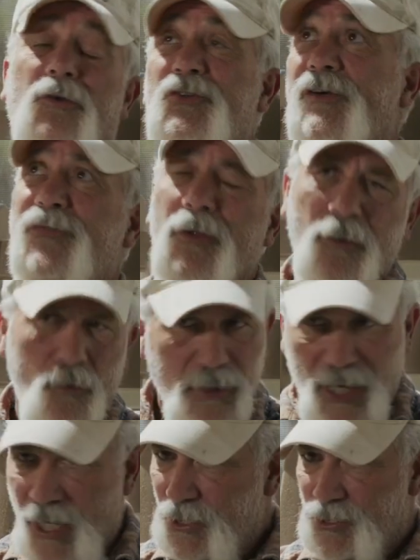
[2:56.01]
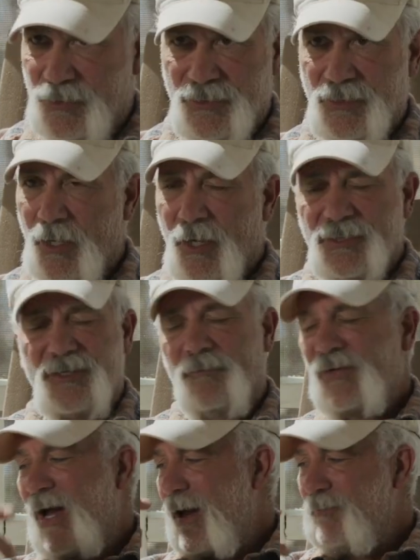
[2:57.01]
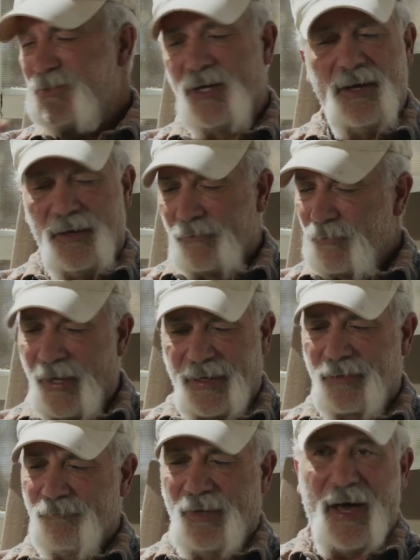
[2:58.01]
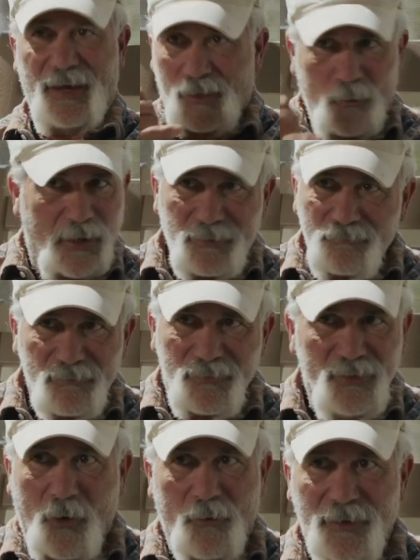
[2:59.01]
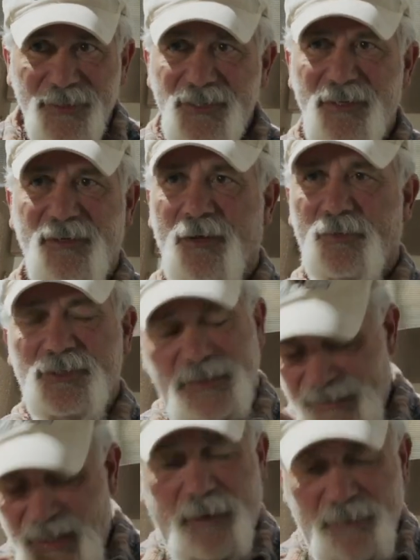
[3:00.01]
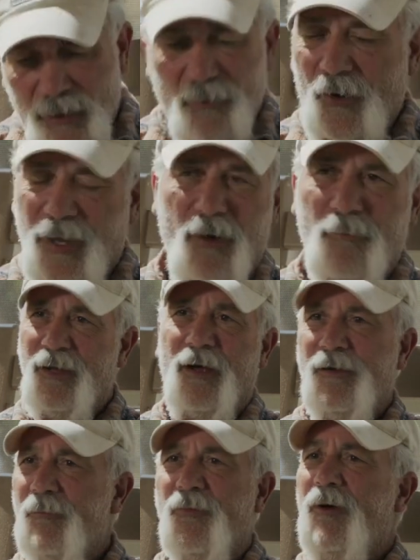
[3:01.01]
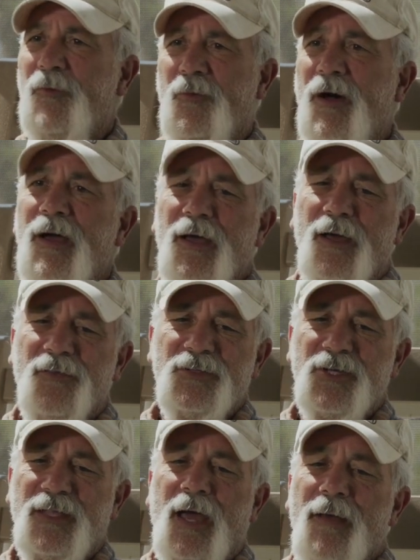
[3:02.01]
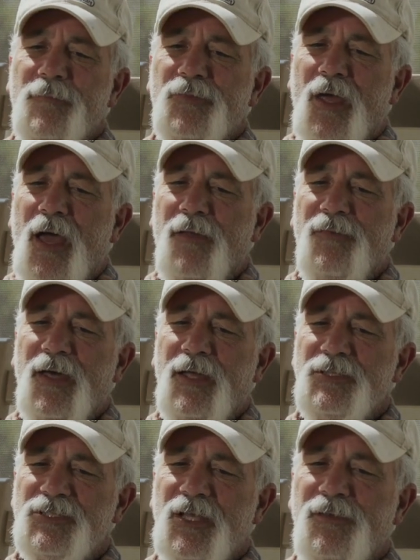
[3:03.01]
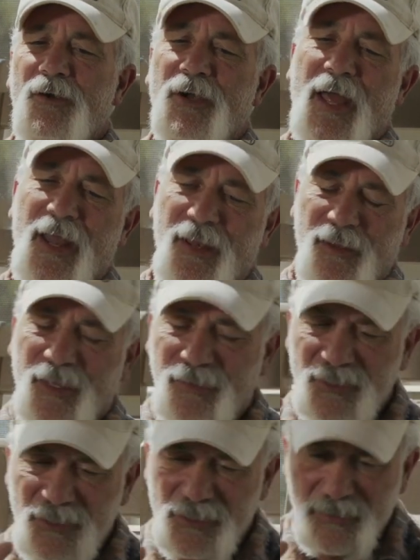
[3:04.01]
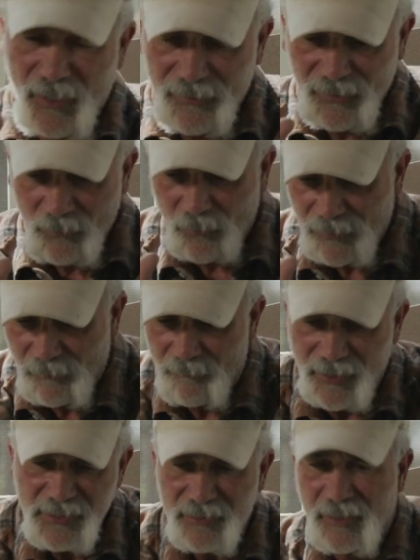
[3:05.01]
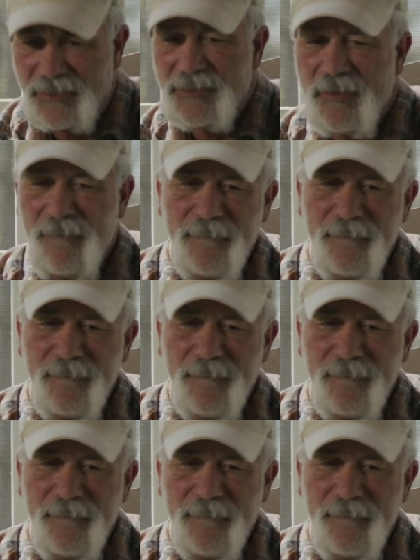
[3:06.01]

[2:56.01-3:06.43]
different locations, sometimes like on a quick notice, she's like, yep, okay, down there, blah, blah, blah, and things like that. And then sitting there, and this is, I think, one of the best things,